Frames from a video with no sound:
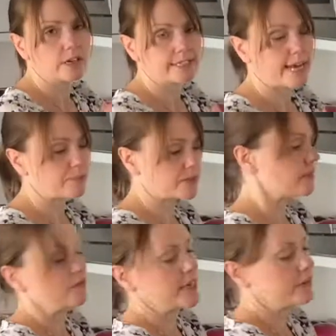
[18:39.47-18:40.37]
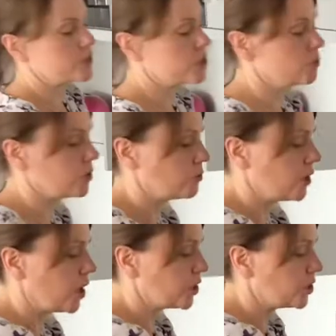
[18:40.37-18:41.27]
to what you like. You might like
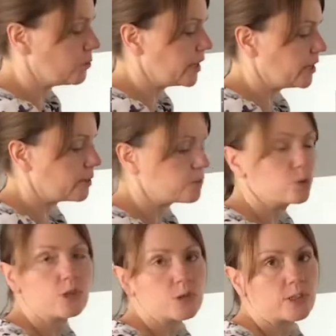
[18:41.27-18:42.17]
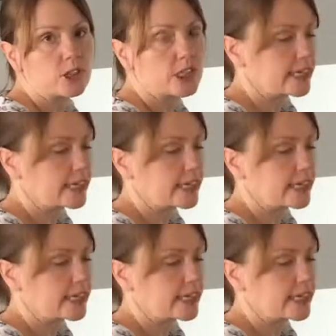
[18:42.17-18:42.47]
more sweet chilli over soya.